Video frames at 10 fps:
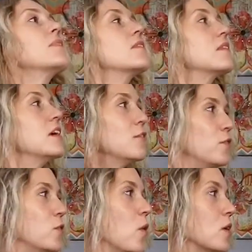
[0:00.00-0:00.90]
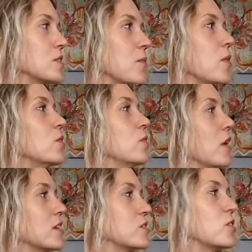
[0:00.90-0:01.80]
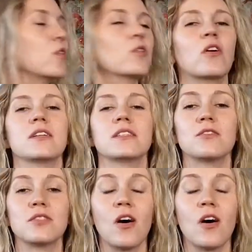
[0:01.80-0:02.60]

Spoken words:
If you are someone who likes to go to garage sales,